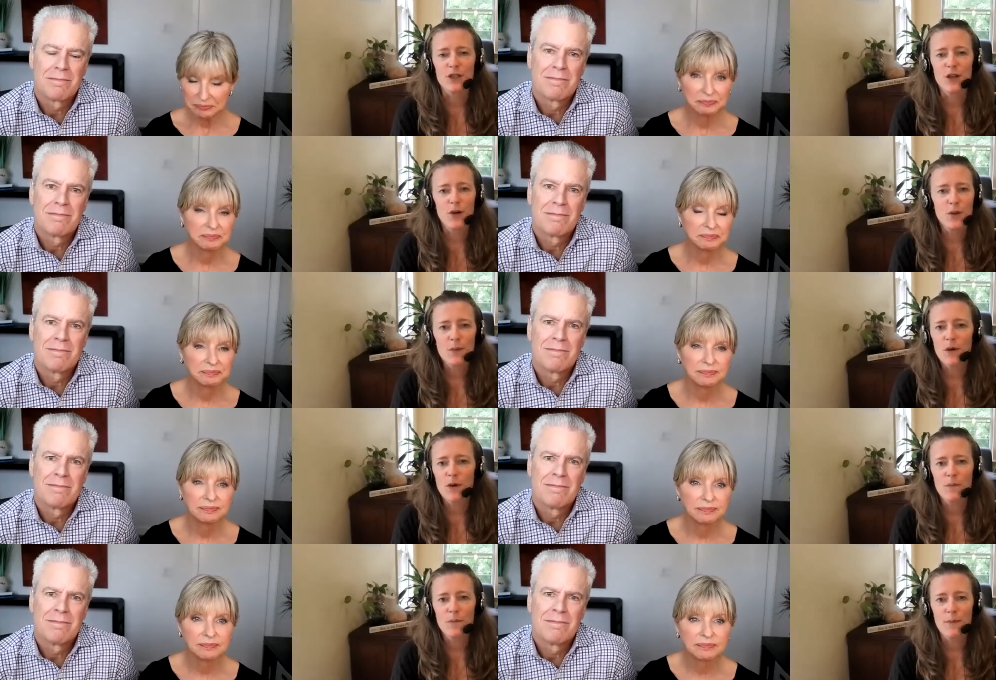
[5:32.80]

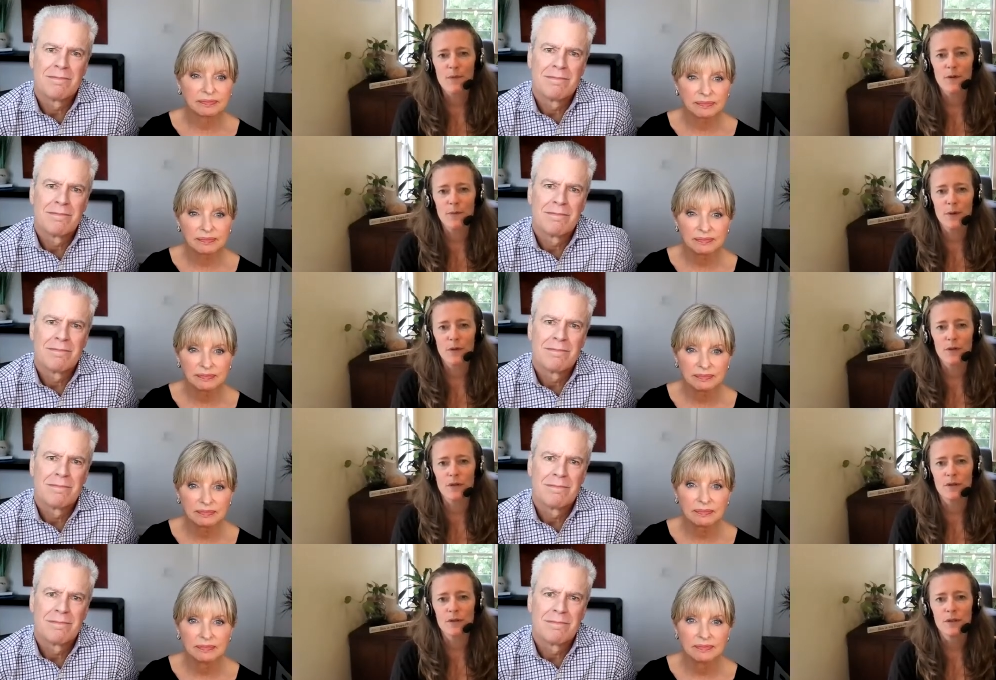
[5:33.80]
Speaker 1: notable
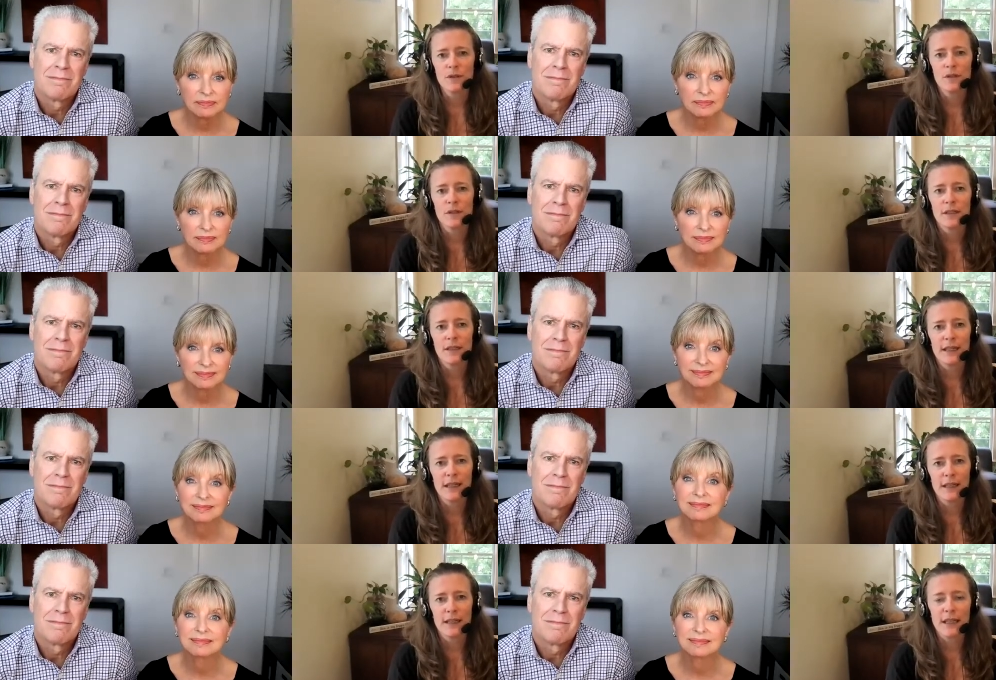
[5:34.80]
memorable
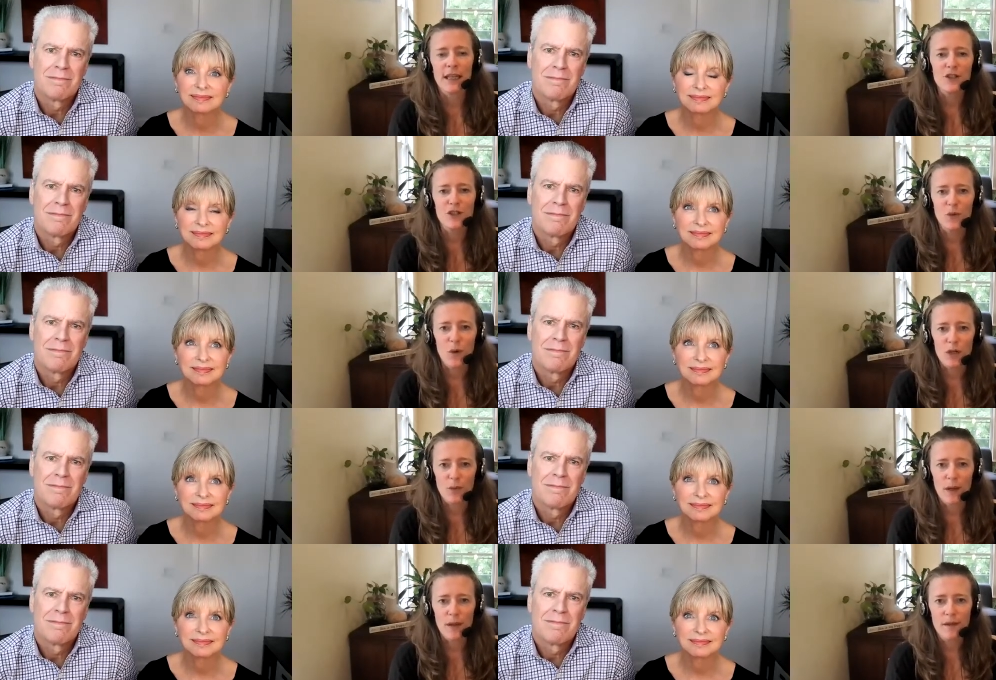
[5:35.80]
uh, kids you worked
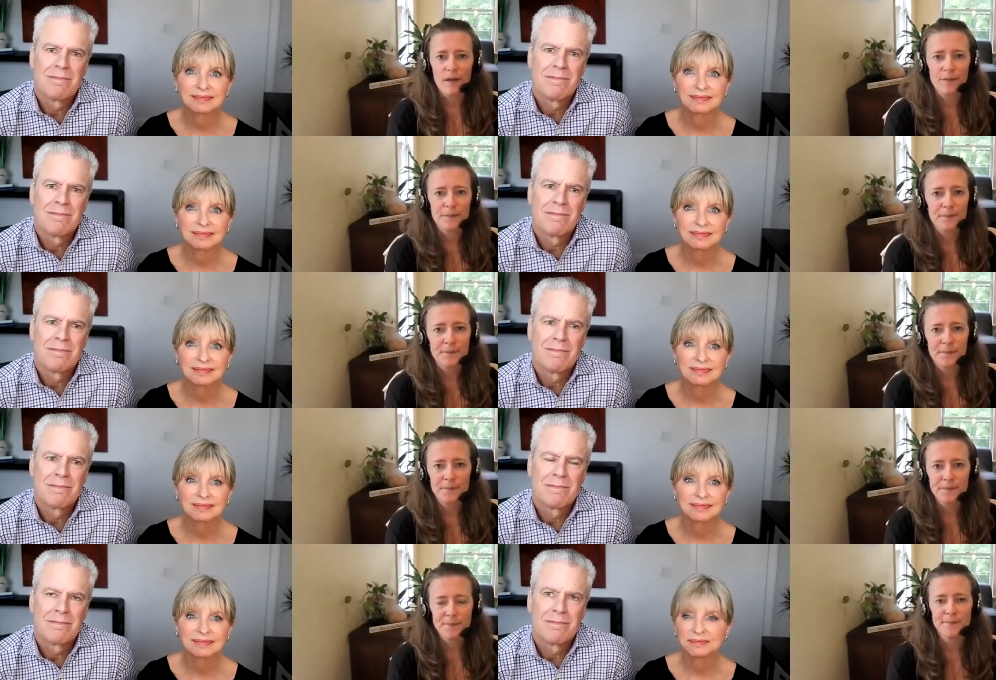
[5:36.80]
with
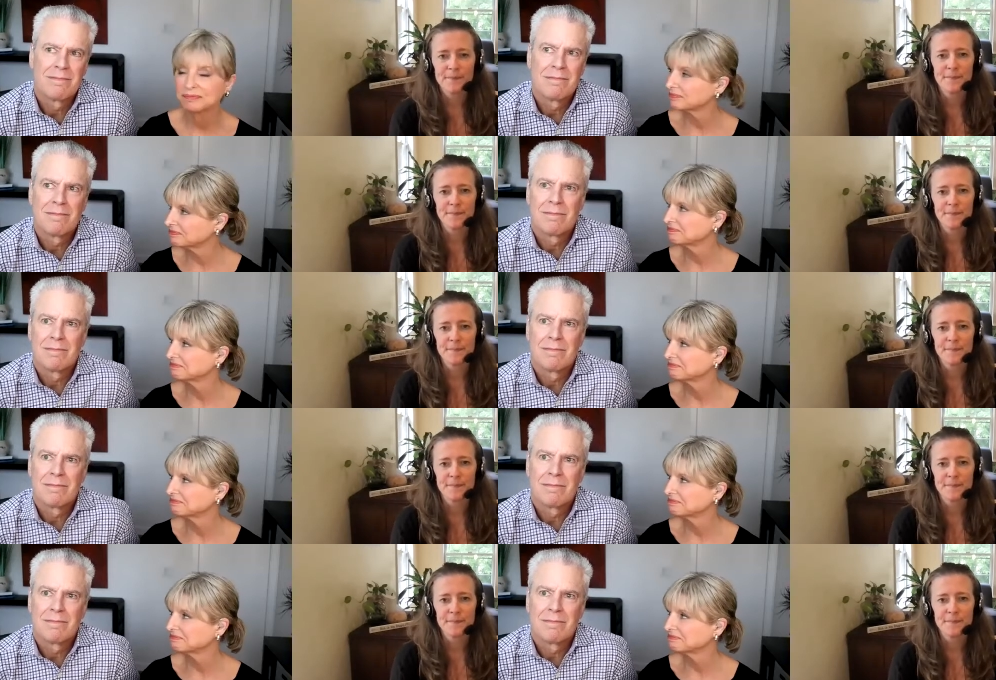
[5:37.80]
Mm.